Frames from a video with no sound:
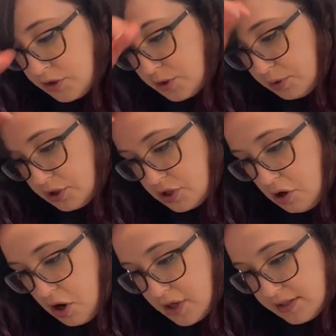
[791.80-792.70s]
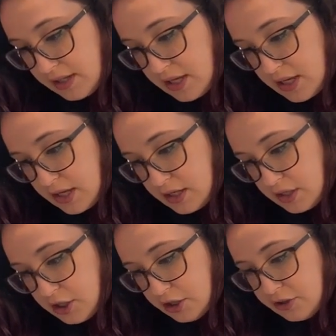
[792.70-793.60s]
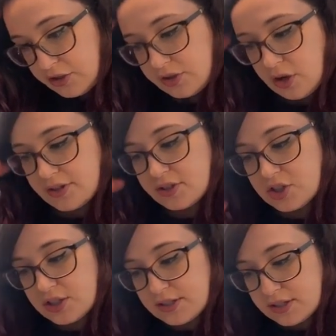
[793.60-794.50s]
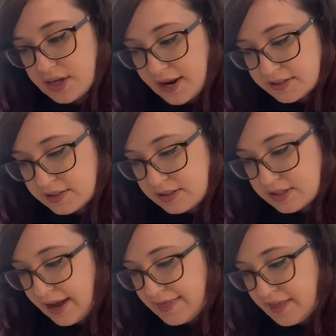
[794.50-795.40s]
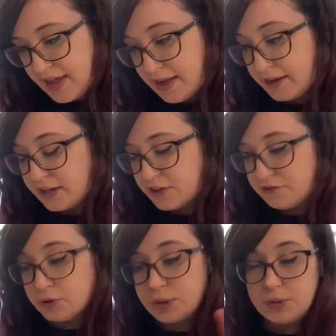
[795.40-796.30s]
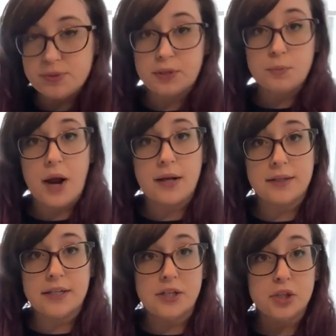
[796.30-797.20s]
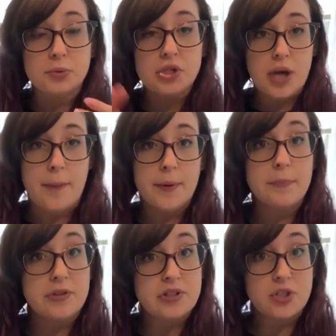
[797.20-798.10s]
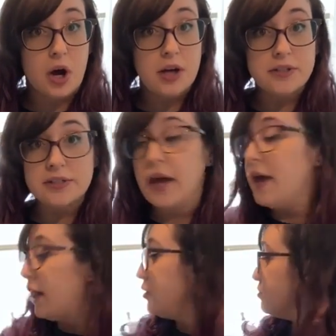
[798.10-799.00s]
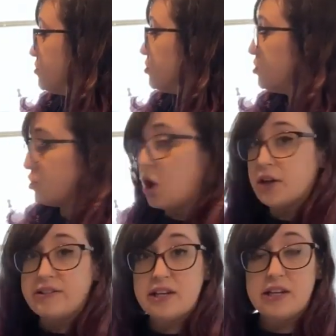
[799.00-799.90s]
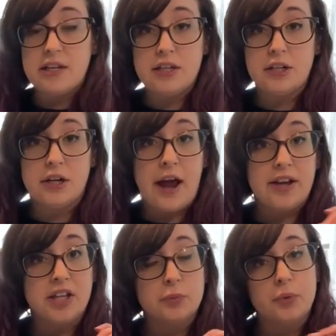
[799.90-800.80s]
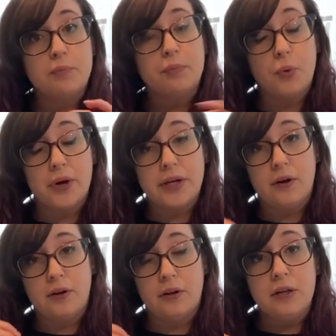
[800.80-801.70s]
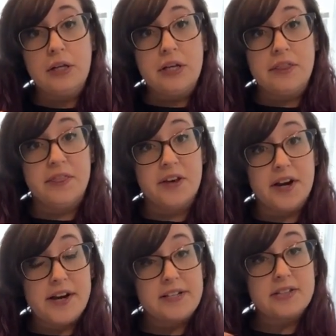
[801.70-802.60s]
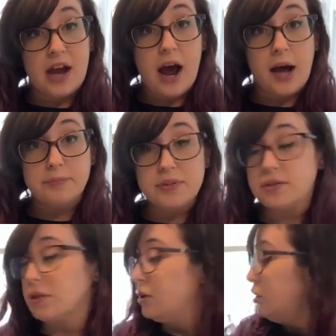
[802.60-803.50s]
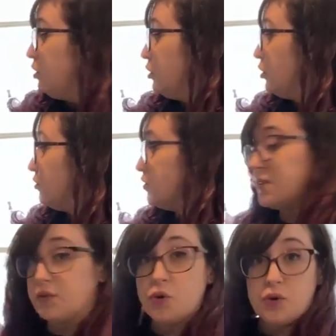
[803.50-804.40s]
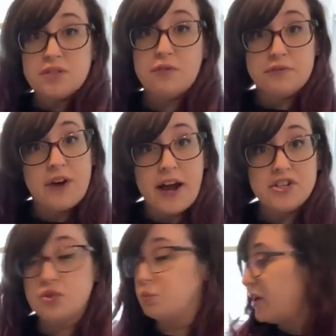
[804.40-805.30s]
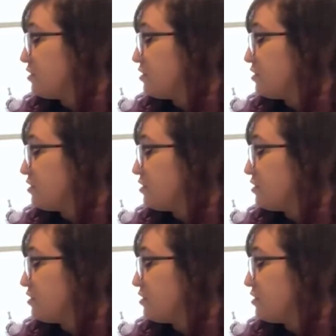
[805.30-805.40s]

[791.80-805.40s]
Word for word: so we're going to toss in the sausages next, and then if you were using broccolini, you would chop up the stalks and use the stalks in here, and you would boil the tops, this is of course for fresh,